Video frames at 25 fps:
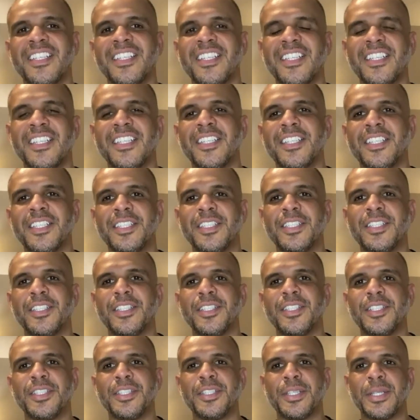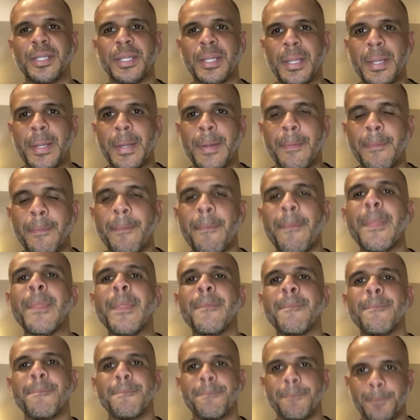know, a good
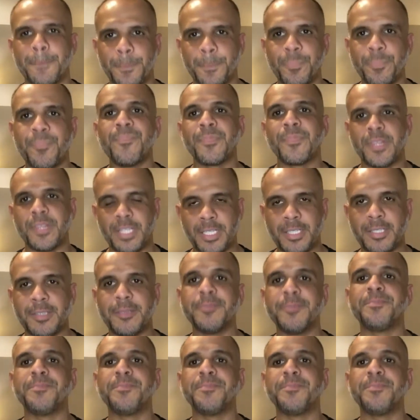actor, a good hero.